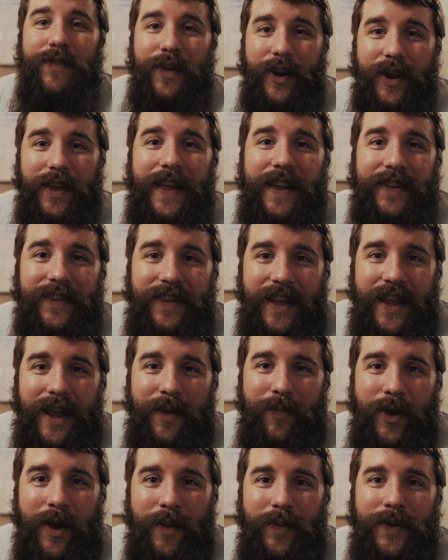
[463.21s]
Very last thing
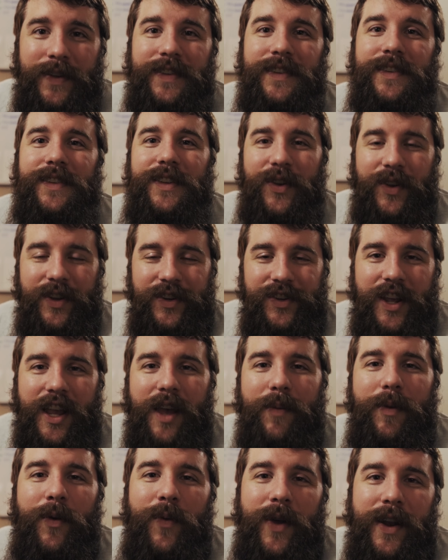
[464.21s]
I promise, you can check
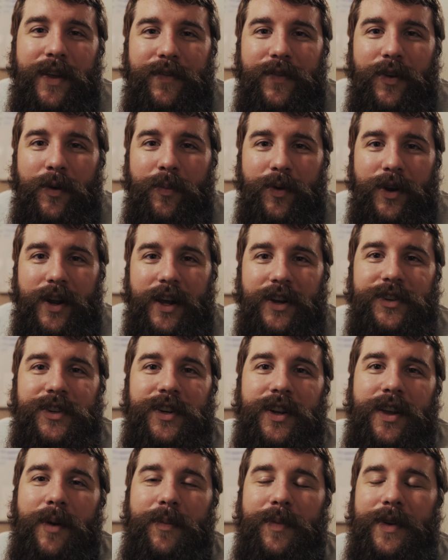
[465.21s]
out my wedding film
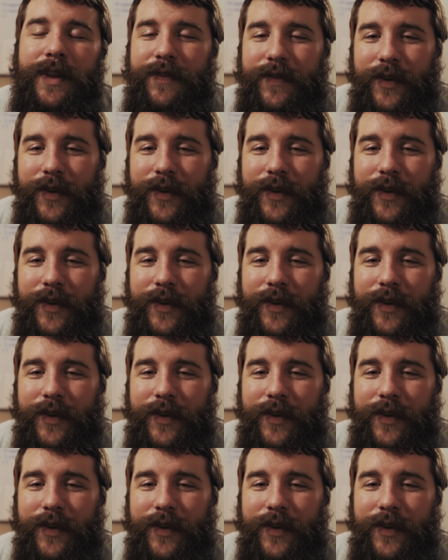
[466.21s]
production company,